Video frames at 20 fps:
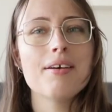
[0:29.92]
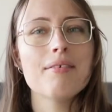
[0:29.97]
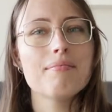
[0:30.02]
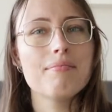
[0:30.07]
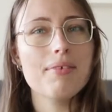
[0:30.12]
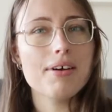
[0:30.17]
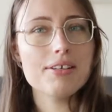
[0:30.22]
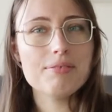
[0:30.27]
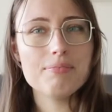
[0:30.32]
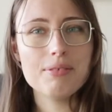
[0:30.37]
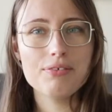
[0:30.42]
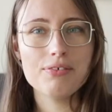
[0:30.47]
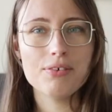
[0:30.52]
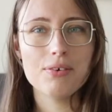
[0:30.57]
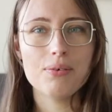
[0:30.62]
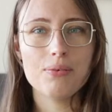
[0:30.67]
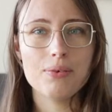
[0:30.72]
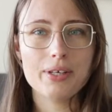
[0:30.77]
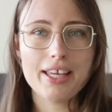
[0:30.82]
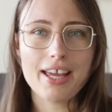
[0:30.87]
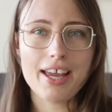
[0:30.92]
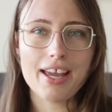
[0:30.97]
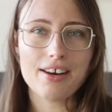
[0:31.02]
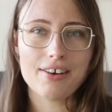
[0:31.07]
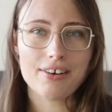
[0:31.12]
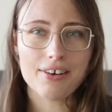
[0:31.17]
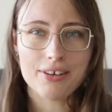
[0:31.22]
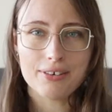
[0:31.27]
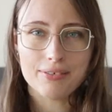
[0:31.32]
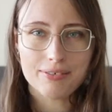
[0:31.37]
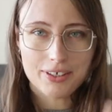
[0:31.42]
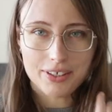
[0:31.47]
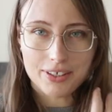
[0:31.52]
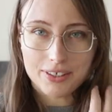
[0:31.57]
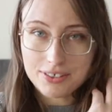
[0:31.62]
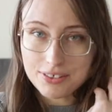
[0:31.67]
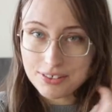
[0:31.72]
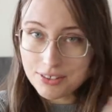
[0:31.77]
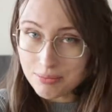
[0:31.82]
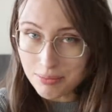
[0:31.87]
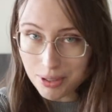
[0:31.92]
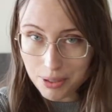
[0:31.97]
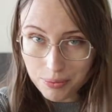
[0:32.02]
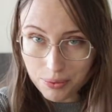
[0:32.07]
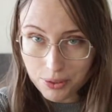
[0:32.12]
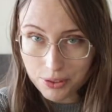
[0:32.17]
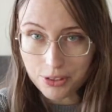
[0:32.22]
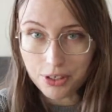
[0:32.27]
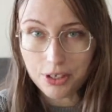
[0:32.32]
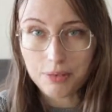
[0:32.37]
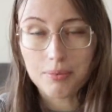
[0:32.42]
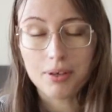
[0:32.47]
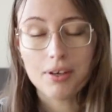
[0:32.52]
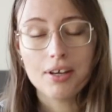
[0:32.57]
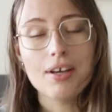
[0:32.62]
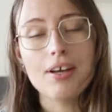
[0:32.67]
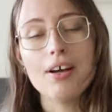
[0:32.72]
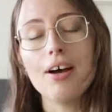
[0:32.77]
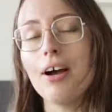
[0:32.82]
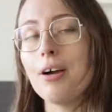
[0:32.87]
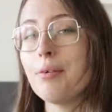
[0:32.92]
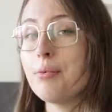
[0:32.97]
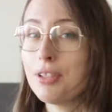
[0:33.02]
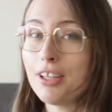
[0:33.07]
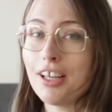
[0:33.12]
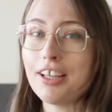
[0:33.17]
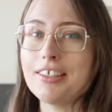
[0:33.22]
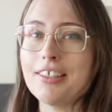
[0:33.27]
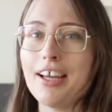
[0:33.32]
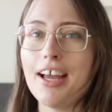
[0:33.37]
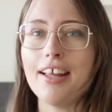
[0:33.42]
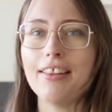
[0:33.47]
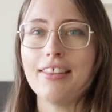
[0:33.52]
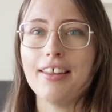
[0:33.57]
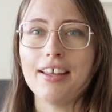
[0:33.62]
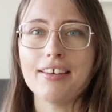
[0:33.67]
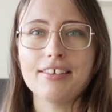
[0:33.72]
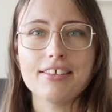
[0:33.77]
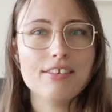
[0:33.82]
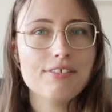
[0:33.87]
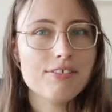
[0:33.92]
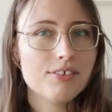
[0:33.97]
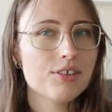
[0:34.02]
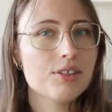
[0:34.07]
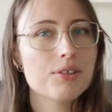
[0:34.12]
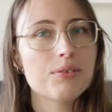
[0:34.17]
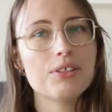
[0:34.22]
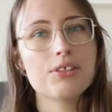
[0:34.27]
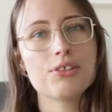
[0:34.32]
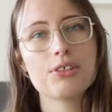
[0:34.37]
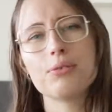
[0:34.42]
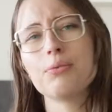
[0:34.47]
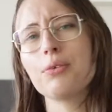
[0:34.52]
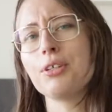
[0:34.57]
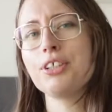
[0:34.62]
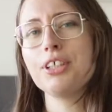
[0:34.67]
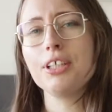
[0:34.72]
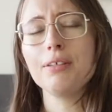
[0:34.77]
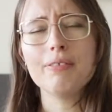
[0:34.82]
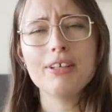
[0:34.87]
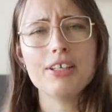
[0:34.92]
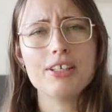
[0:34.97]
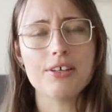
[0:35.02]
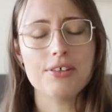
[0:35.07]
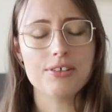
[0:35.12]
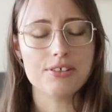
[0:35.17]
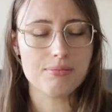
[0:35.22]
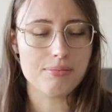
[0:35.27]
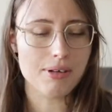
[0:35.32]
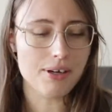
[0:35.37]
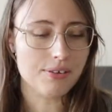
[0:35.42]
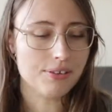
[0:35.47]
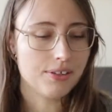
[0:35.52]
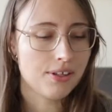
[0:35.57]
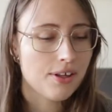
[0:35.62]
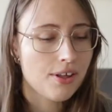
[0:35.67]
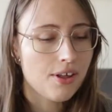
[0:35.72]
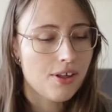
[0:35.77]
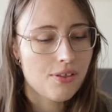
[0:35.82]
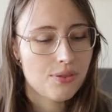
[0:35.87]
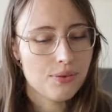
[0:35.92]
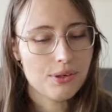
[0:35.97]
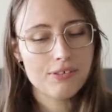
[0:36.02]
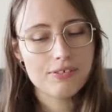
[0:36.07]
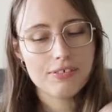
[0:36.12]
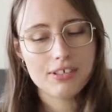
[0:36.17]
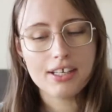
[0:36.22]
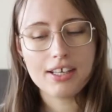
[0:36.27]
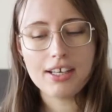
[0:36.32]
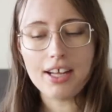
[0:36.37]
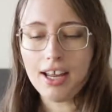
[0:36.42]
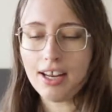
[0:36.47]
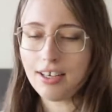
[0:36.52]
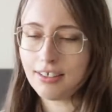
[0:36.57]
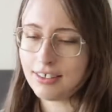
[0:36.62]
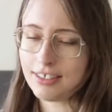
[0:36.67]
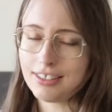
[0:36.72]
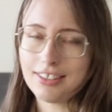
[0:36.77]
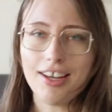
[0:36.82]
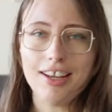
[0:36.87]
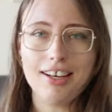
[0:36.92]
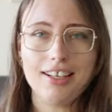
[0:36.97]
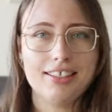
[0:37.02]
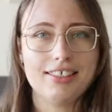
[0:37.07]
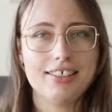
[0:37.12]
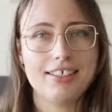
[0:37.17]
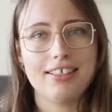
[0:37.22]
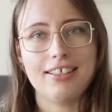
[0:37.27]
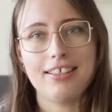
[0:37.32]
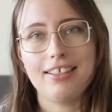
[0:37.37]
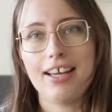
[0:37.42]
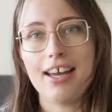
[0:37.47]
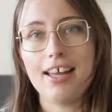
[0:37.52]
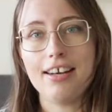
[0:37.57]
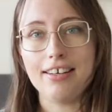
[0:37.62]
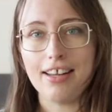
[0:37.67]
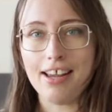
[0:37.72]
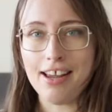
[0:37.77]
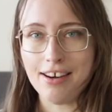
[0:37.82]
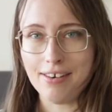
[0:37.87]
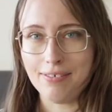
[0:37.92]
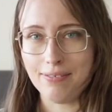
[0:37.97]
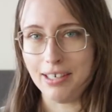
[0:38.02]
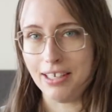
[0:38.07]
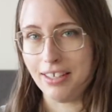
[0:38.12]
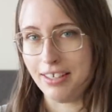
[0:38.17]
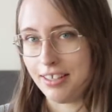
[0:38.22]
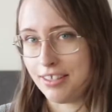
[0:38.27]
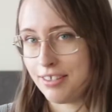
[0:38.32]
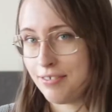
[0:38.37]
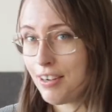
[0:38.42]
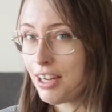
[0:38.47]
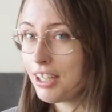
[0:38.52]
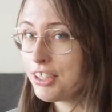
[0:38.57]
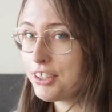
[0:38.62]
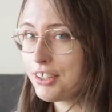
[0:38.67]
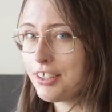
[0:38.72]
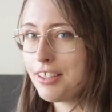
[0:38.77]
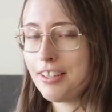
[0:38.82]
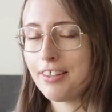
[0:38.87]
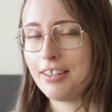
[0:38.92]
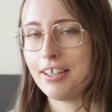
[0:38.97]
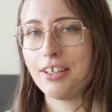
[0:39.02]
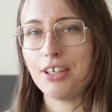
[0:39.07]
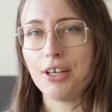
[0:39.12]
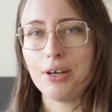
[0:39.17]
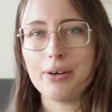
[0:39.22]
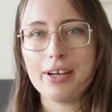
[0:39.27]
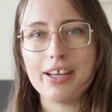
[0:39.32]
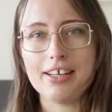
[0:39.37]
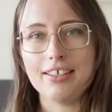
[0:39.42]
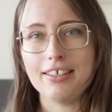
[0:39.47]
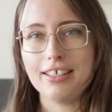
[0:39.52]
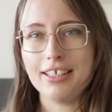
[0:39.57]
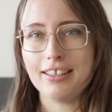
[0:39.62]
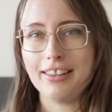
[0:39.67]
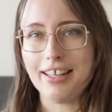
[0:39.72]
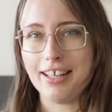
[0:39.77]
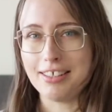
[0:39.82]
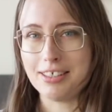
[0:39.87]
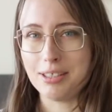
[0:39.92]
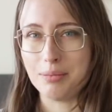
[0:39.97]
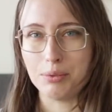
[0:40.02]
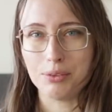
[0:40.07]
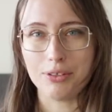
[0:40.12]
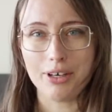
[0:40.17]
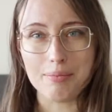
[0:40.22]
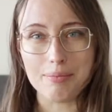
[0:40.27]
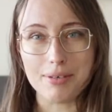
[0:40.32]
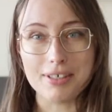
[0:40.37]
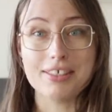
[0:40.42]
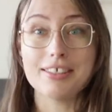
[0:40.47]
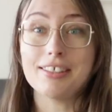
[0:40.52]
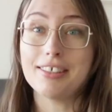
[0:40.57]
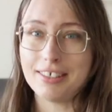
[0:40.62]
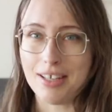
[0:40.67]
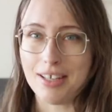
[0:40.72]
But before we head over to my wardrobe, I would like to add that if you do enjoy watching videos about thrifting and styling secondhand and vintage fashion, then go ahead and hit that subscribe button